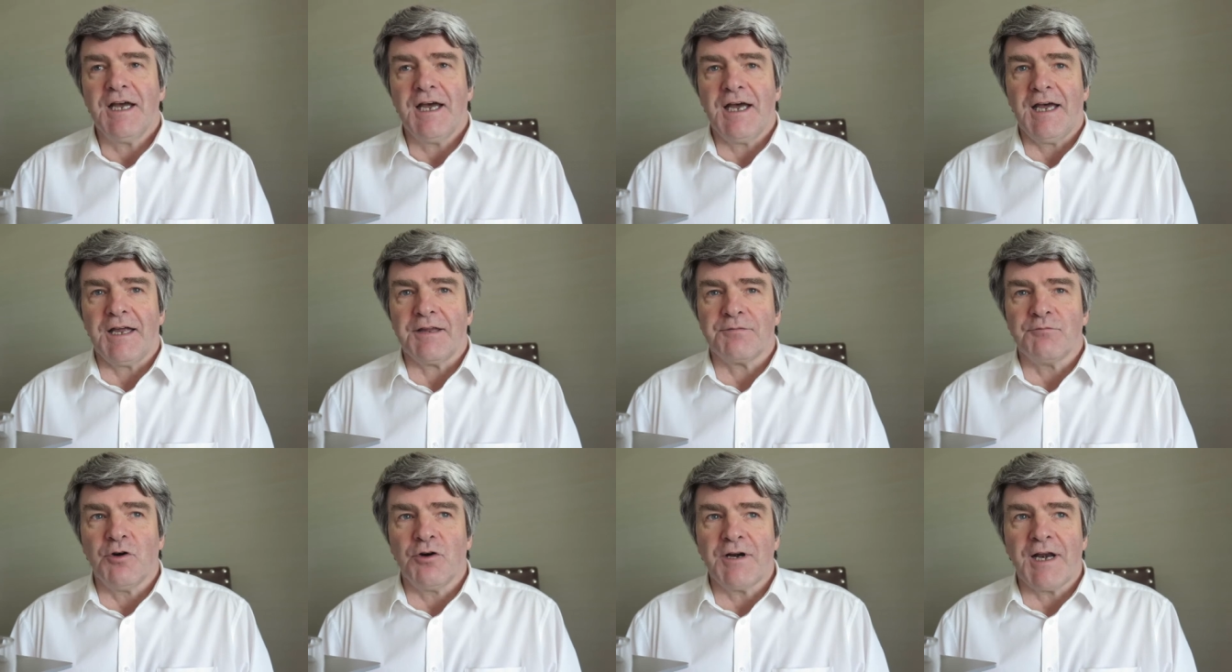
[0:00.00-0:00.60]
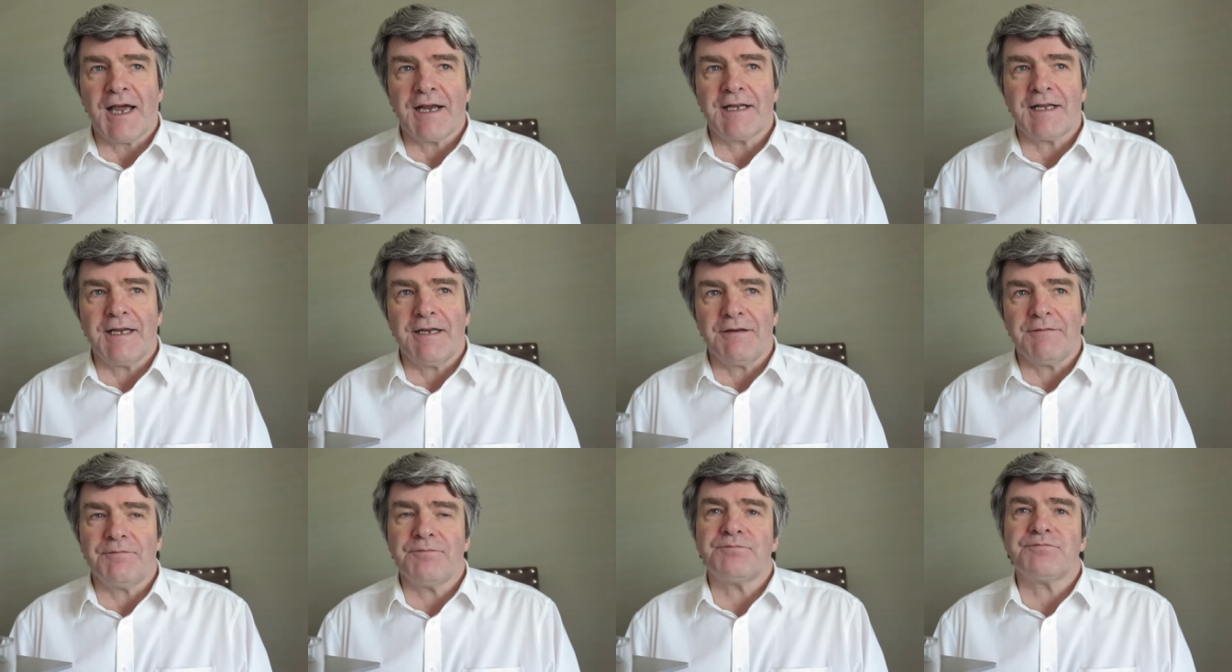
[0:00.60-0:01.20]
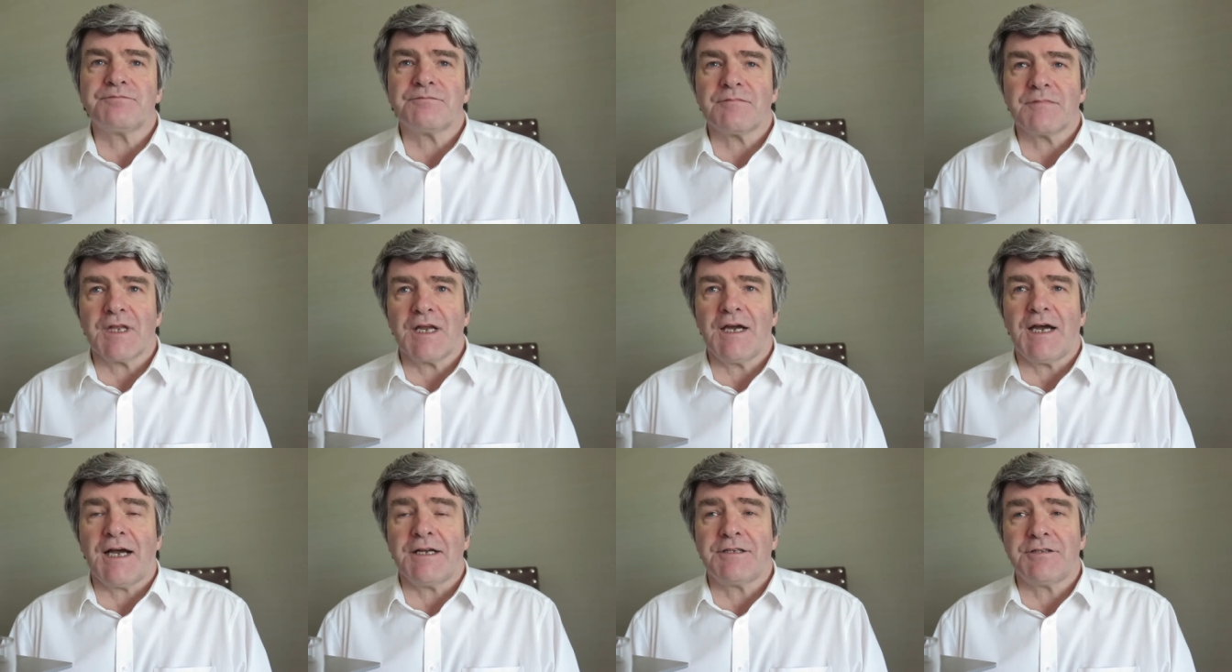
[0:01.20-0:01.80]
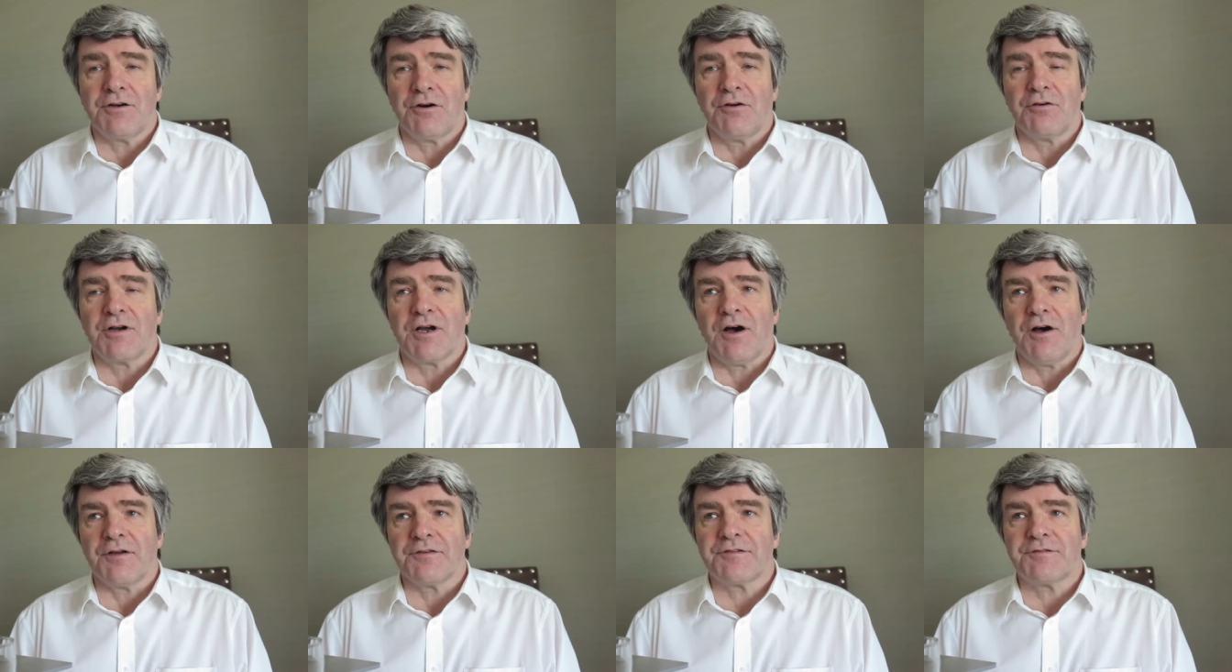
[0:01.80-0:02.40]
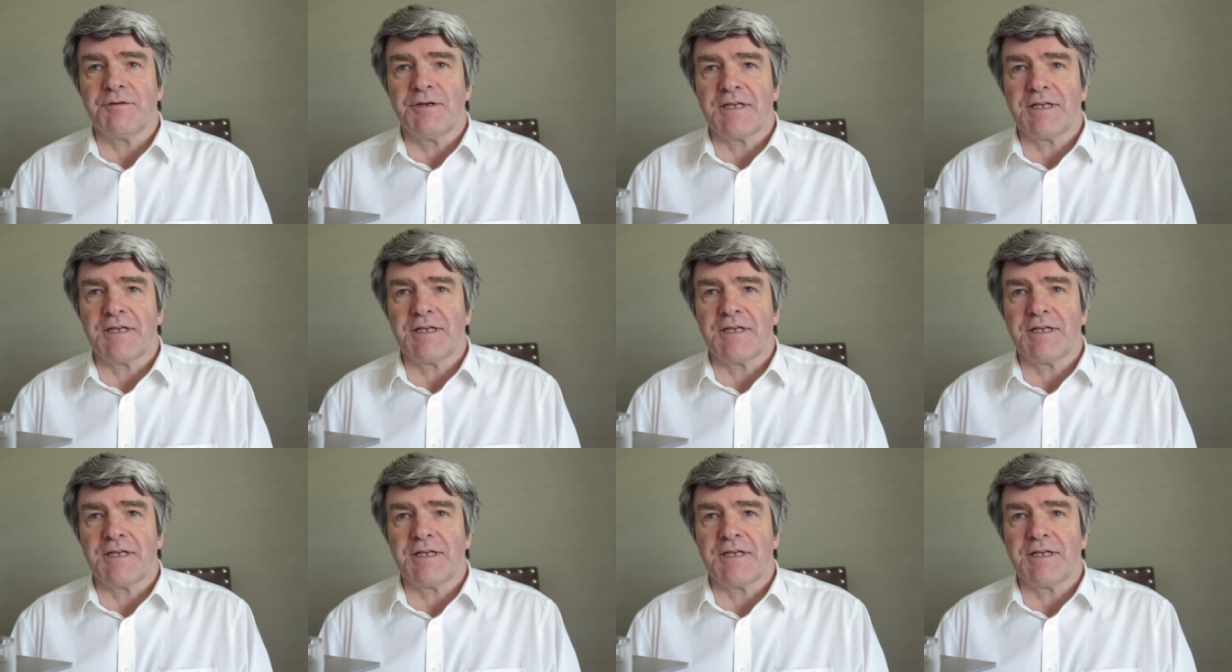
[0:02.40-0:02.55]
Uh, it's more at likely your at your own cost.